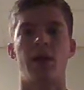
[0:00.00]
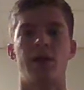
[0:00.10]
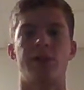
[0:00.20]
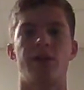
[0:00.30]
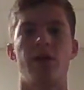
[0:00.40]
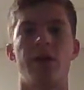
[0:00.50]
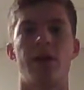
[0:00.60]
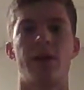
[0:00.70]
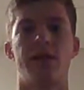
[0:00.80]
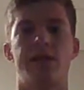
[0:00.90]
So young
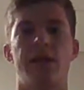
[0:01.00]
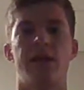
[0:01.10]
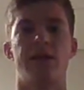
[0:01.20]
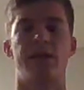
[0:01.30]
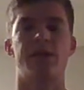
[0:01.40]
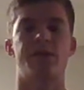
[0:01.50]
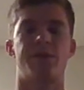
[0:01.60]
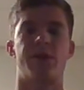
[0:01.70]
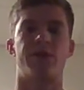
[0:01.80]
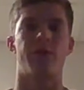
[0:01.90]
Elon decided to teach
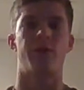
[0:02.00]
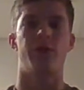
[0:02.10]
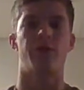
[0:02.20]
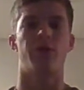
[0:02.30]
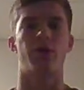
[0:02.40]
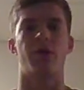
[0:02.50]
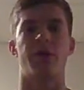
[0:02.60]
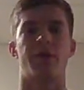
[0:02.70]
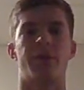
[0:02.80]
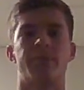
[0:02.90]
himself computer
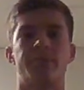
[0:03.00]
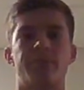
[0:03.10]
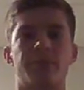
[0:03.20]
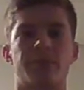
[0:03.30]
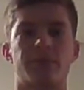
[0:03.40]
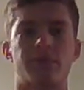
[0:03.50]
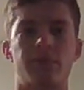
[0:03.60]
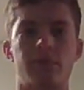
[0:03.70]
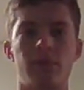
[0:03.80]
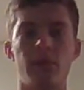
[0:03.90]
programming
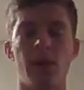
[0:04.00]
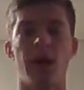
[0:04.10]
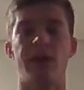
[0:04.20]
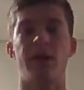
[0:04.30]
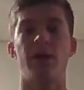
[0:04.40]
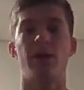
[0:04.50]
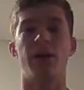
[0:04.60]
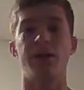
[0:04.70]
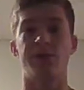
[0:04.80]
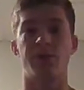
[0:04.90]
at the young
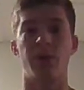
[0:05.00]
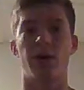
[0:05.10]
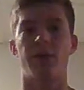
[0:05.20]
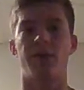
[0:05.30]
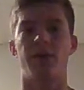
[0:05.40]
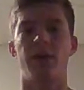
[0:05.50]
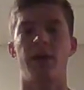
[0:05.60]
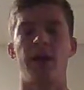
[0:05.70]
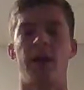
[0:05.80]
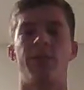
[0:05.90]
age of 12
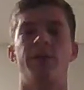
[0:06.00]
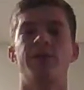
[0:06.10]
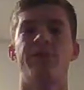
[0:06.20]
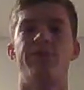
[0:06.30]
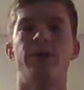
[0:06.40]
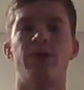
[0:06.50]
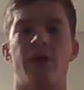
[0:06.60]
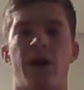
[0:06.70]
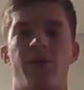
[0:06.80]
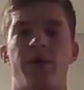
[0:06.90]
and built a video
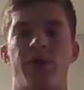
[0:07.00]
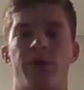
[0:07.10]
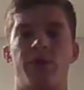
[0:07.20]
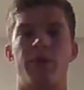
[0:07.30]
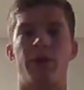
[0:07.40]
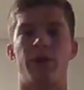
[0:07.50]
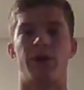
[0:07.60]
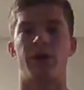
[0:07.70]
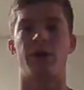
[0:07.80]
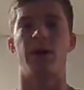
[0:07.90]
game with what he
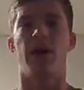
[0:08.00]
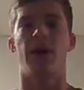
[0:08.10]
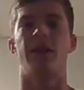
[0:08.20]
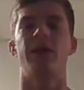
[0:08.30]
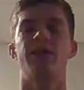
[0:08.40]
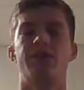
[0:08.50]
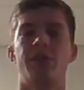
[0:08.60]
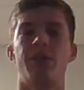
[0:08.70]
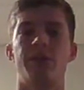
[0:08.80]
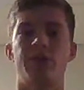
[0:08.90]
learned and later
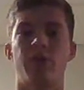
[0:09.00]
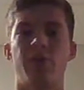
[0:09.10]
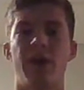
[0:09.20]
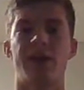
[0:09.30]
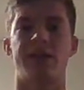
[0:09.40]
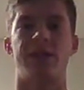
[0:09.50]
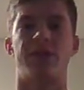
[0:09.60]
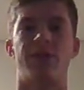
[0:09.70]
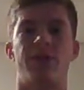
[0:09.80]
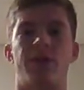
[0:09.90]
sold it to a magazine
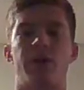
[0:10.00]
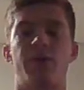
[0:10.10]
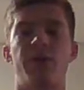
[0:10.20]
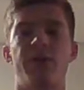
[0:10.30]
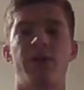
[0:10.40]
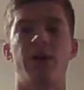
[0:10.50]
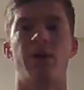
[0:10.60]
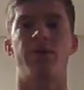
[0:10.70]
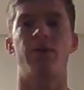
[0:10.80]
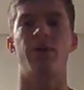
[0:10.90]
for the equivalent
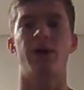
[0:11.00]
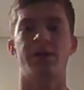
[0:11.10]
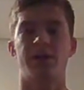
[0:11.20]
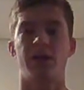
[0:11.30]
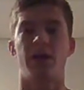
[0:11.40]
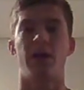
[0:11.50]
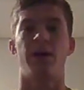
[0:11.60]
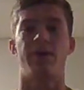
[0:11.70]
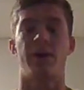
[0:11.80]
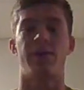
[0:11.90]
of US
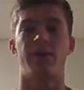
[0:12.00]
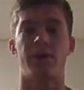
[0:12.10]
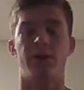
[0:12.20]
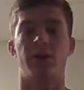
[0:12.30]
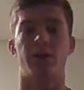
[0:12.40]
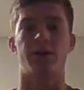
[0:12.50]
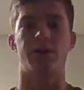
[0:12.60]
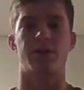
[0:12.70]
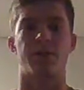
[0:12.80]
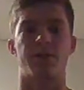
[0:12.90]

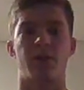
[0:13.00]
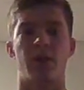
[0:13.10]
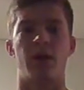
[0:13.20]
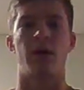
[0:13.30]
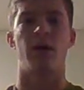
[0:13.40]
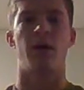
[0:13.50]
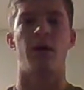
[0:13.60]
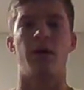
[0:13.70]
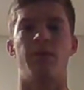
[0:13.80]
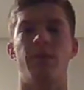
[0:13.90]
$500.
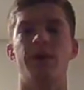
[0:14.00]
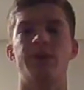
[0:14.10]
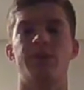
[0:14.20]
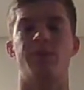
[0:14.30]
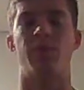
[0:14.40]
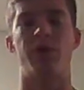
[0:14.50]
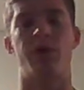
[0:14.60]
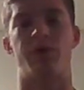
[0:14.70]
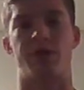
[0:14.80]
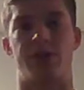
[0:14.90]
Musk was
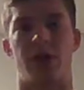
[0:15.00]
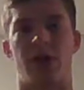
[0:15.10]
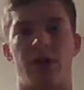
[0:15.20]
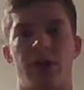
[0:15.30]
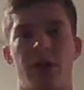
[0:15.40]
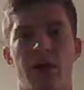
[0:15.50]
bullied through his childhood